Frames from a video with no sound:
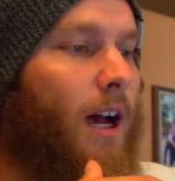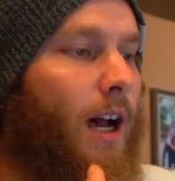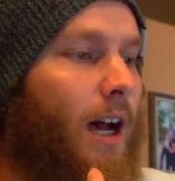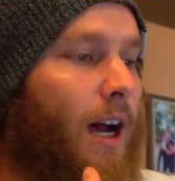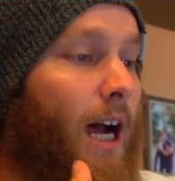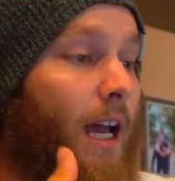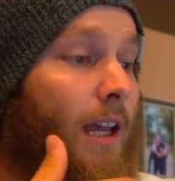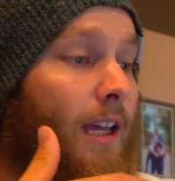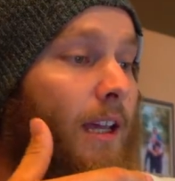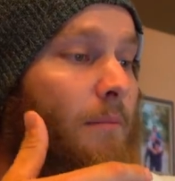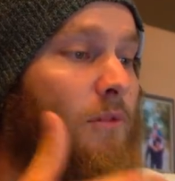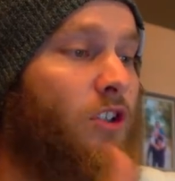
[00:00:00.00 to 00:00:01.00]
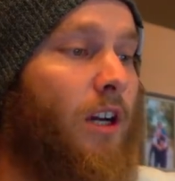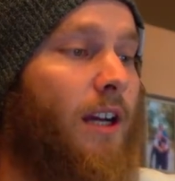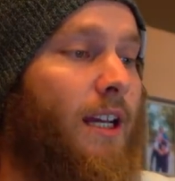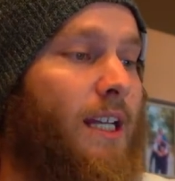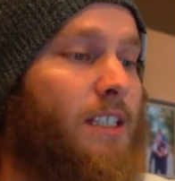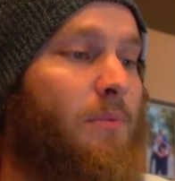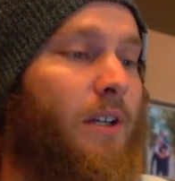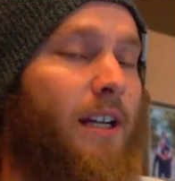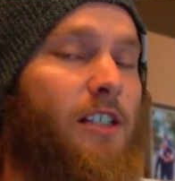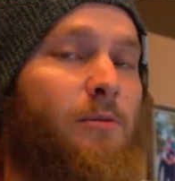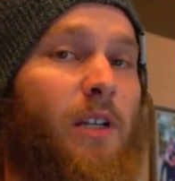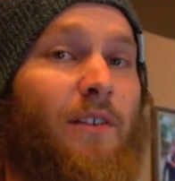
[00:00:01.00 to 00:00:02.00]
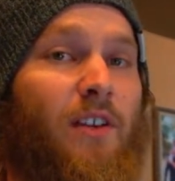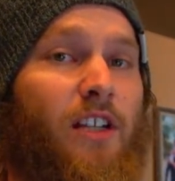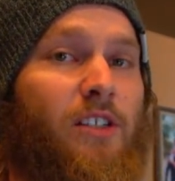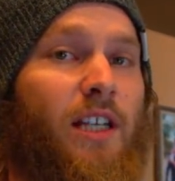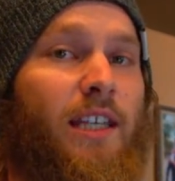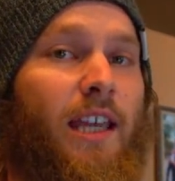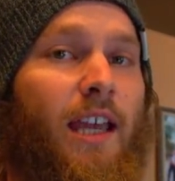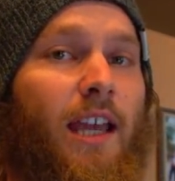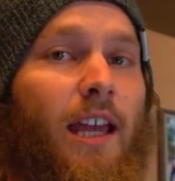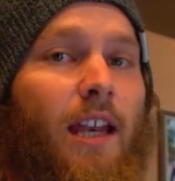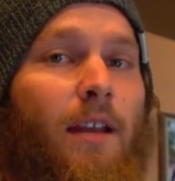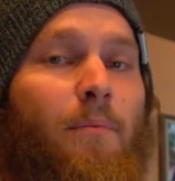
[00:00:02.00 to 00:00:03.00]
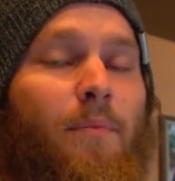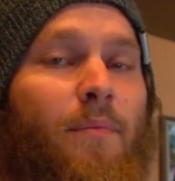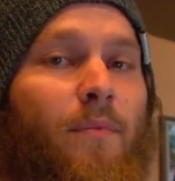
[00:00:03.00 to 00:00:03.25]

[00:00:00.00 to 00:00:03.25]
I am trying, guys, to put out as many videos as I can.